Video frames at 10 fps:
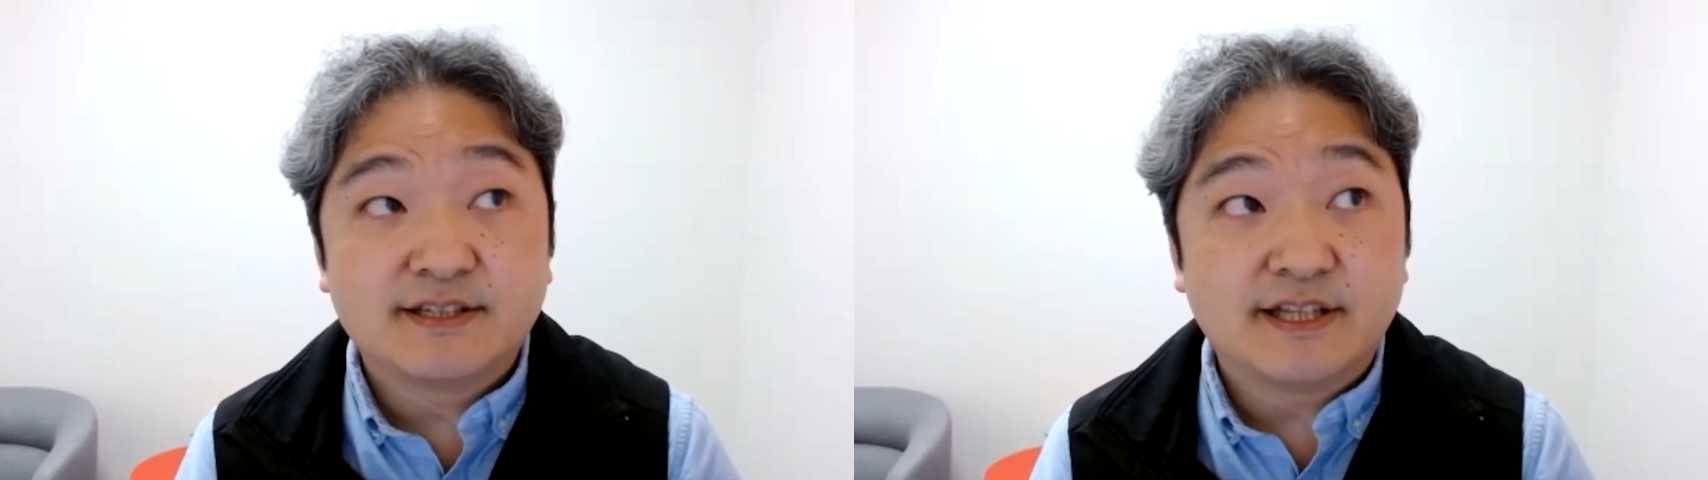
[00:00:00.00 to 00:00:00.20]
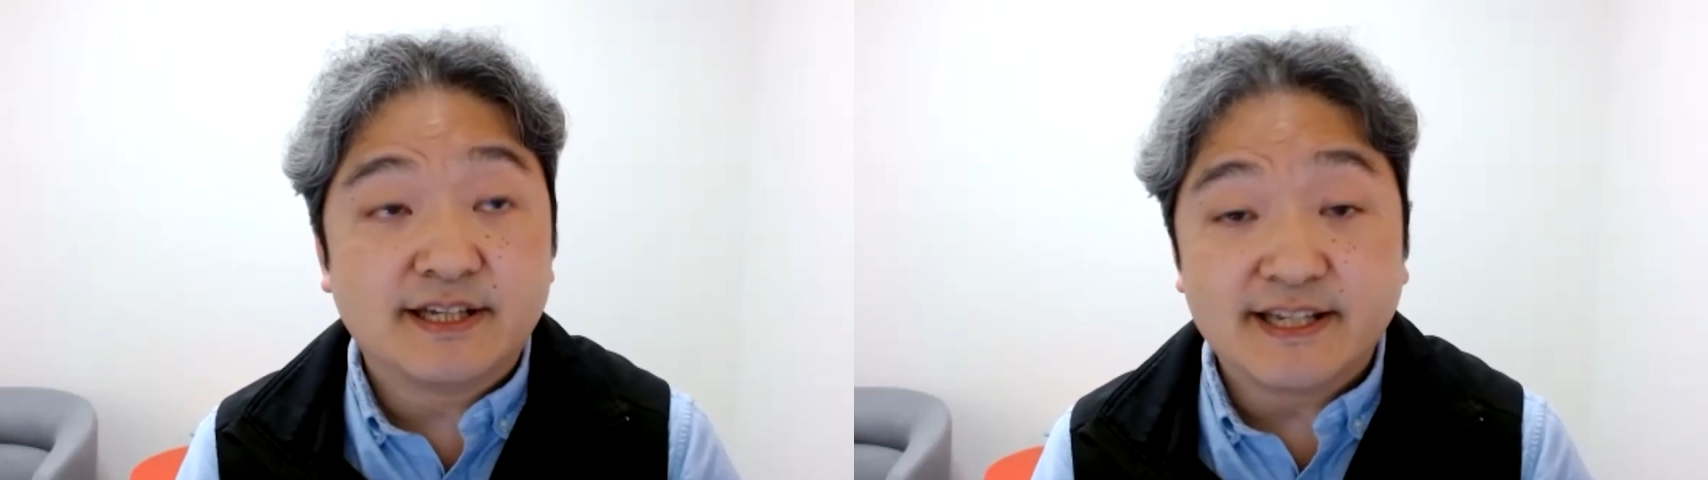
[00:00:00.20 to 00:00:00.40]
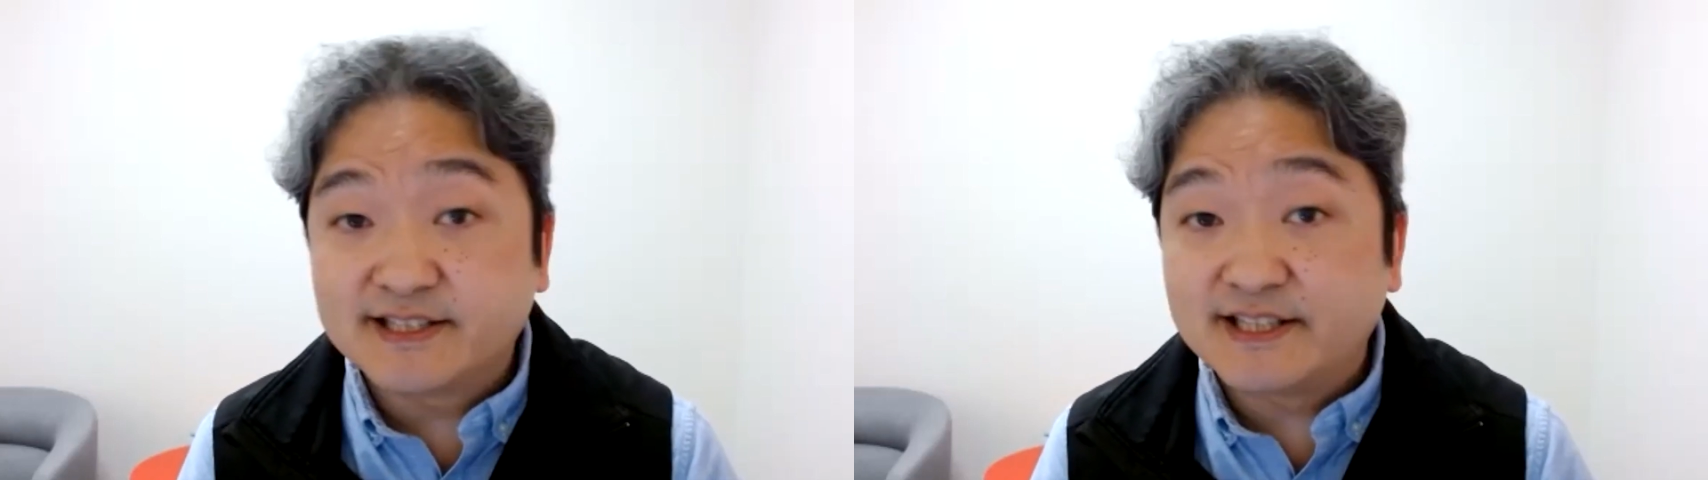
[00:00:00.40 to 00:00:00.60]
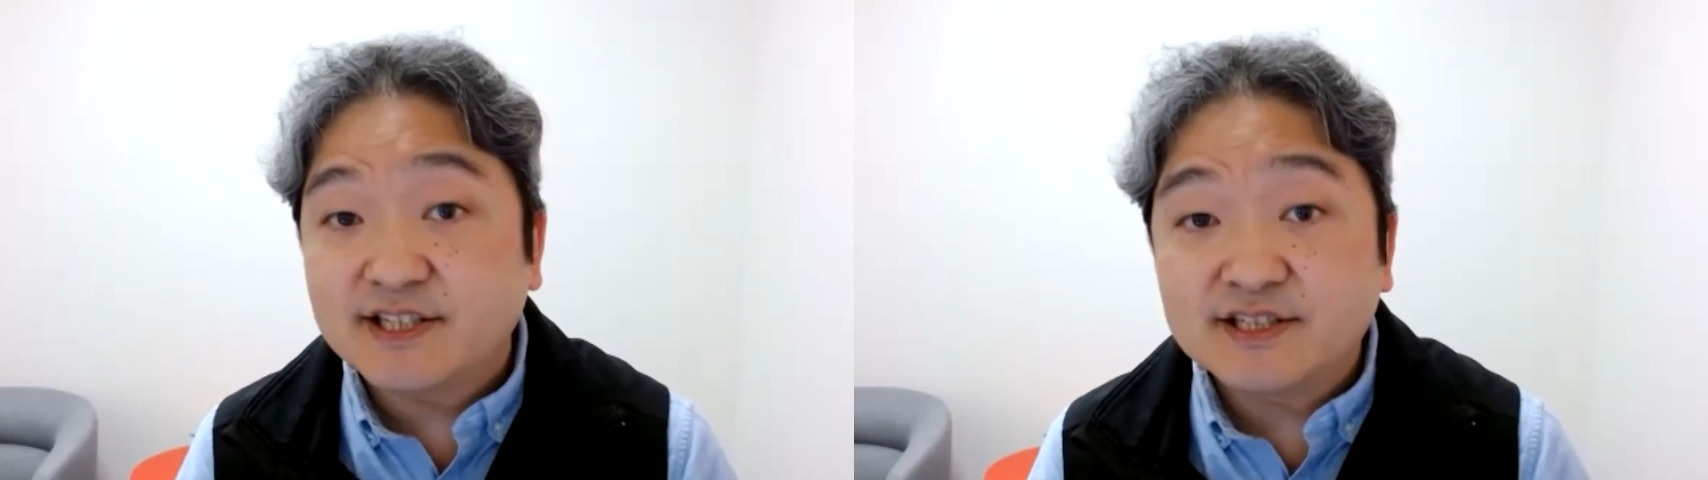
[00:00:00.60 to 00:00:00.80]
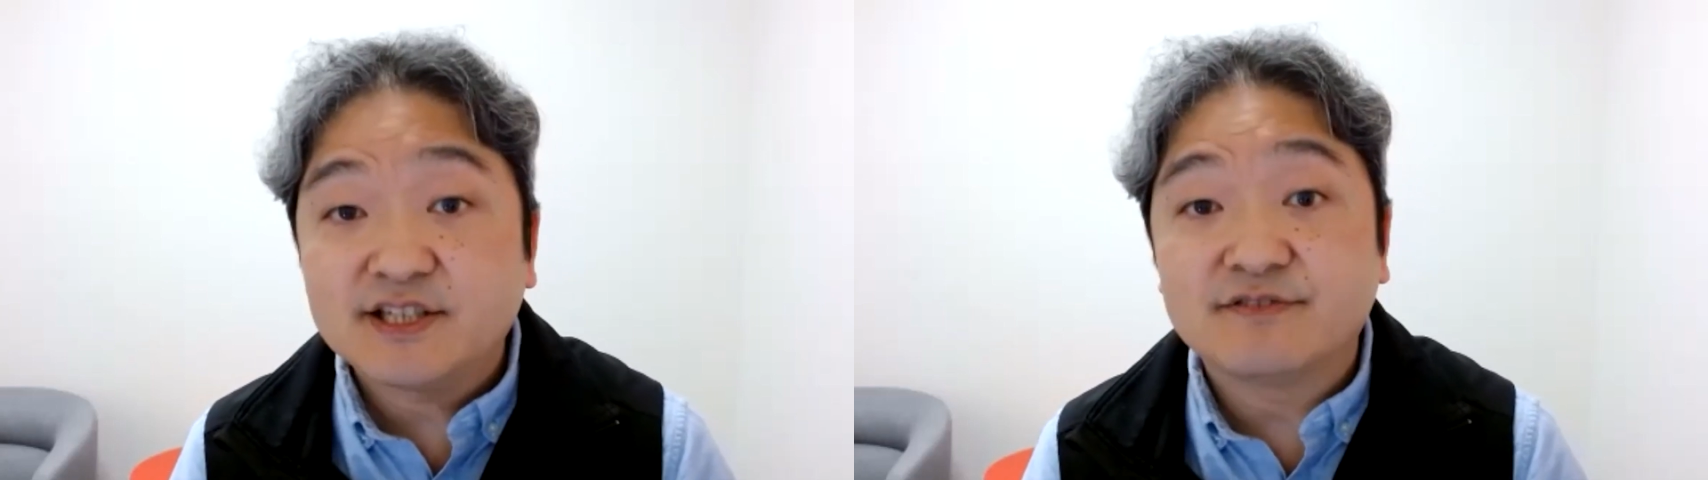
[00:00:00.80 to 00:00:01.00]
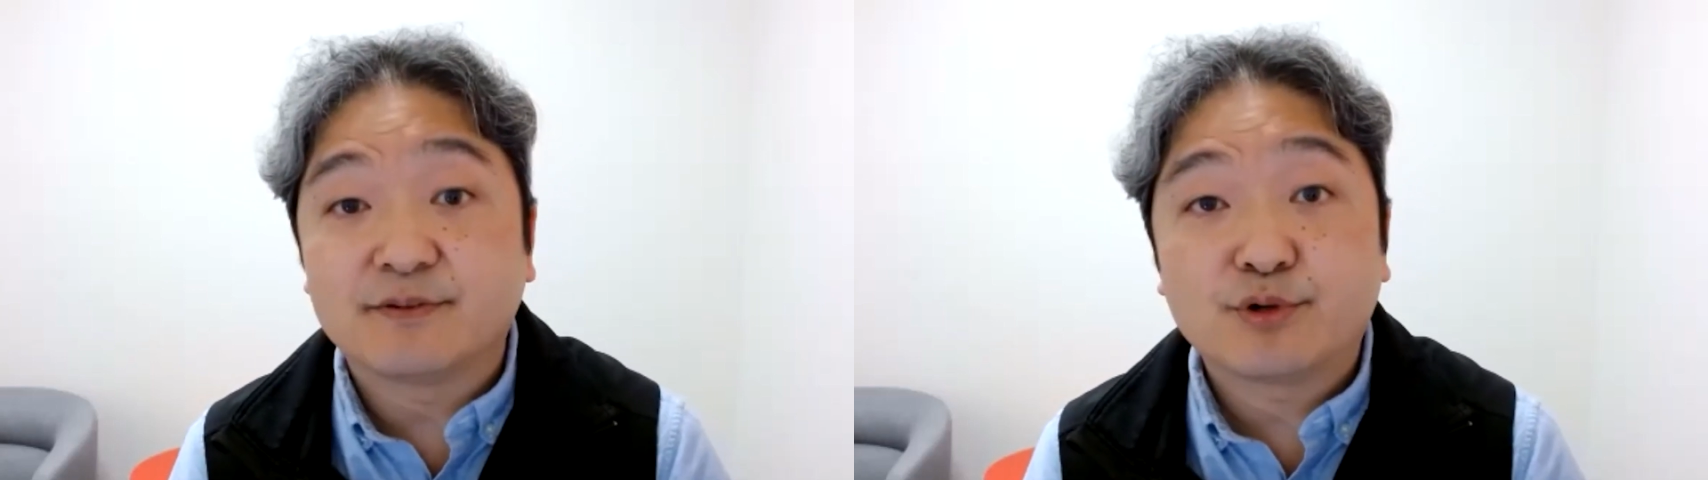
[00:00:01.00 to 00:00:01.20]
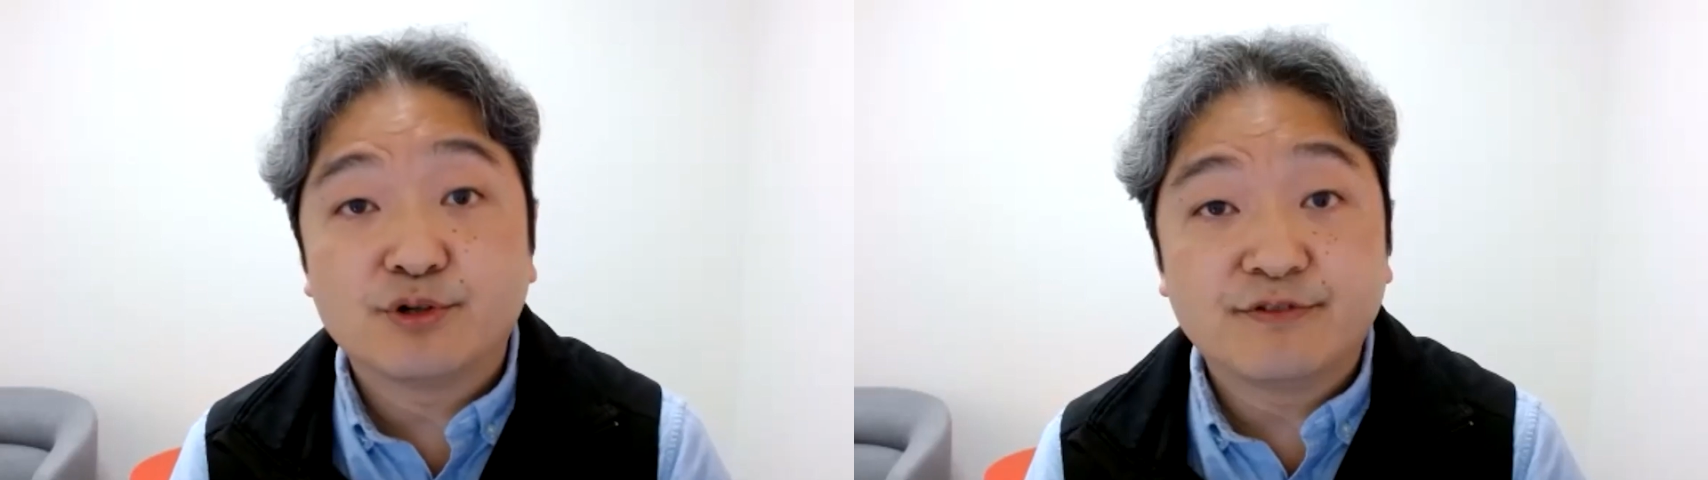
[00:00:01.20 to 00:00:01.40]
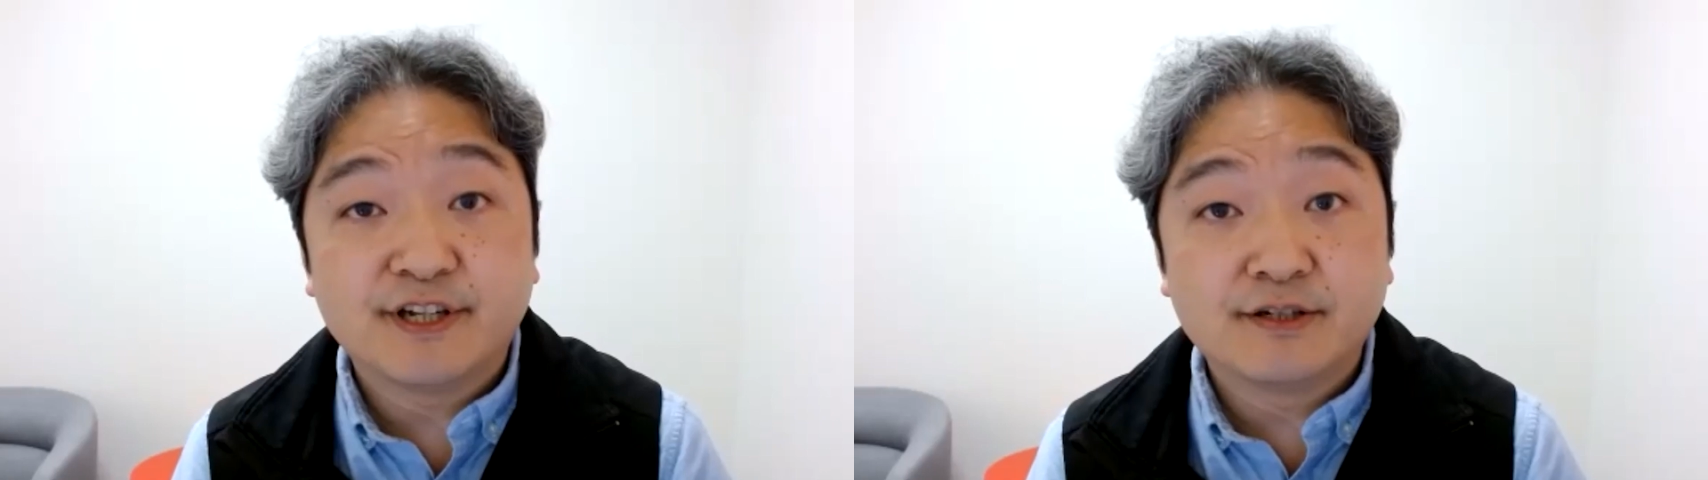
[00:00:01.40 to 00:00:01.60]
the existence of a
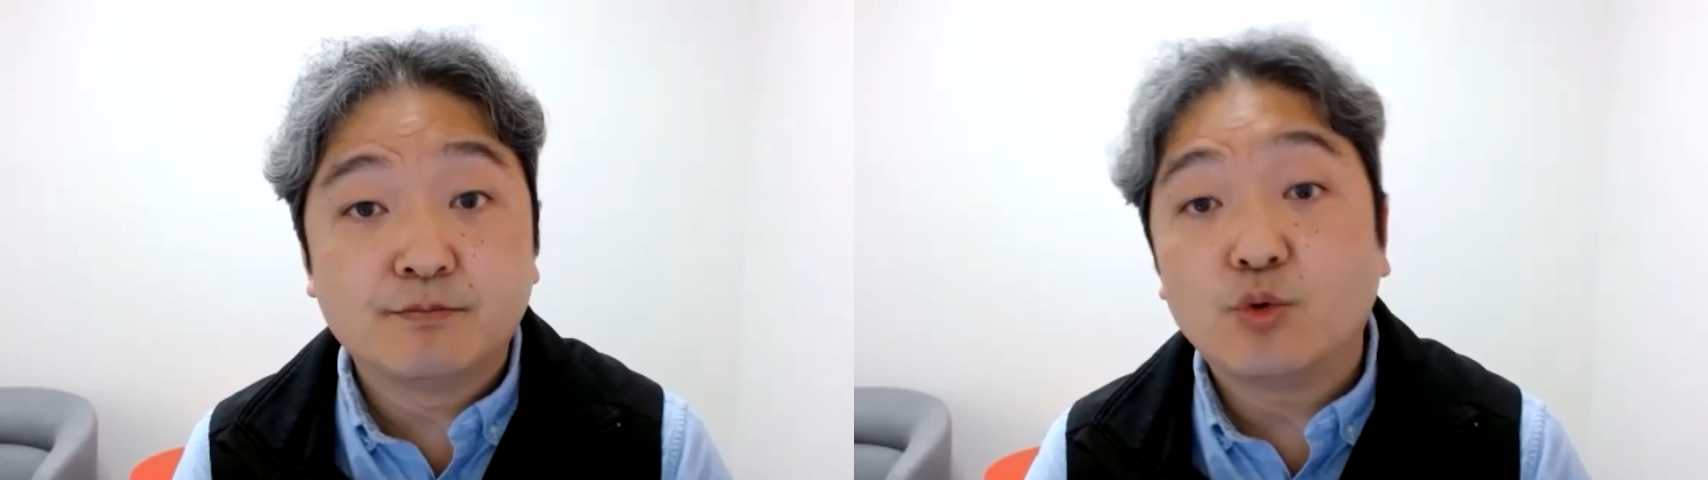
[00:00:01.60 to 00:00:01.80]
proven